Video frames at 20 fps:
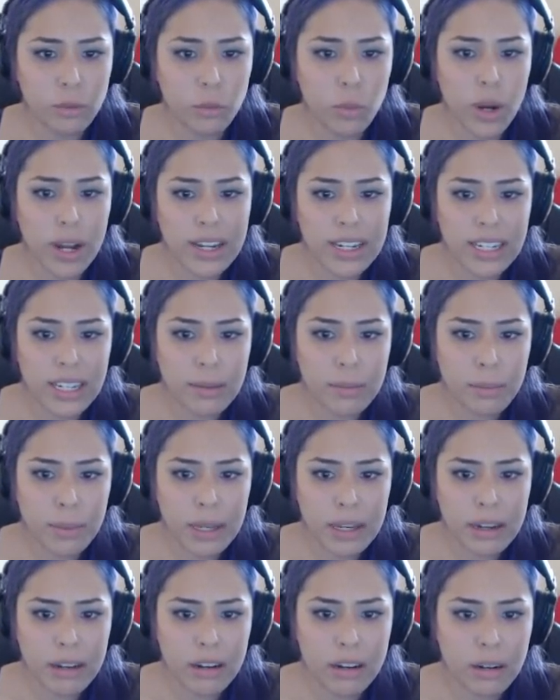one
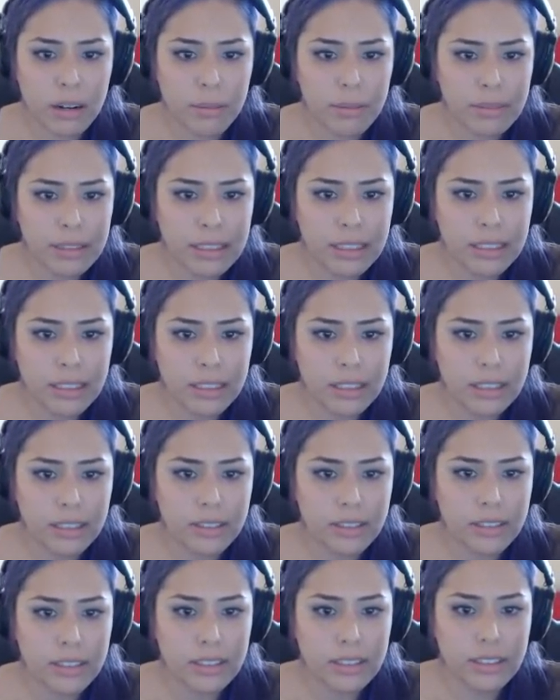gimpy arm.
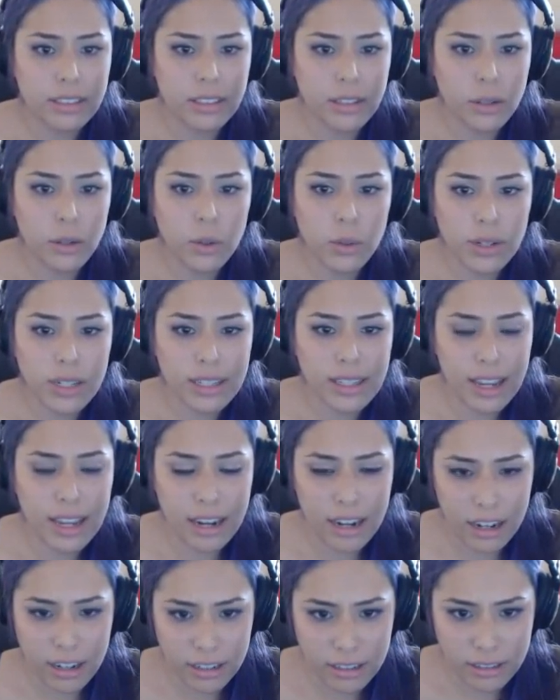There's a dude in
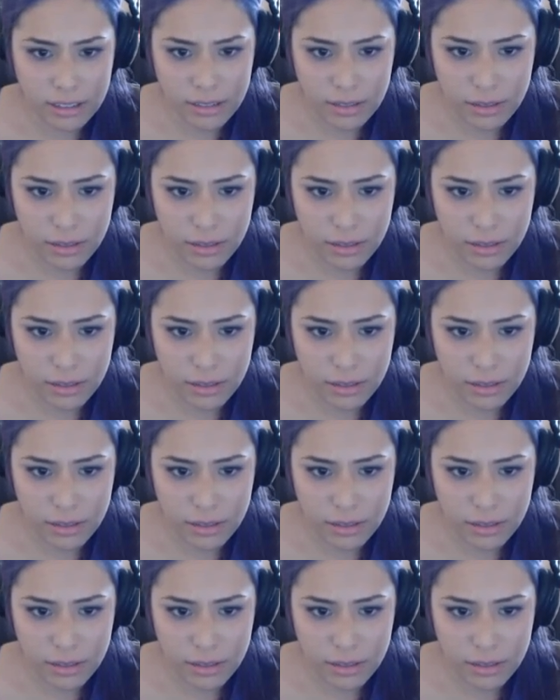there.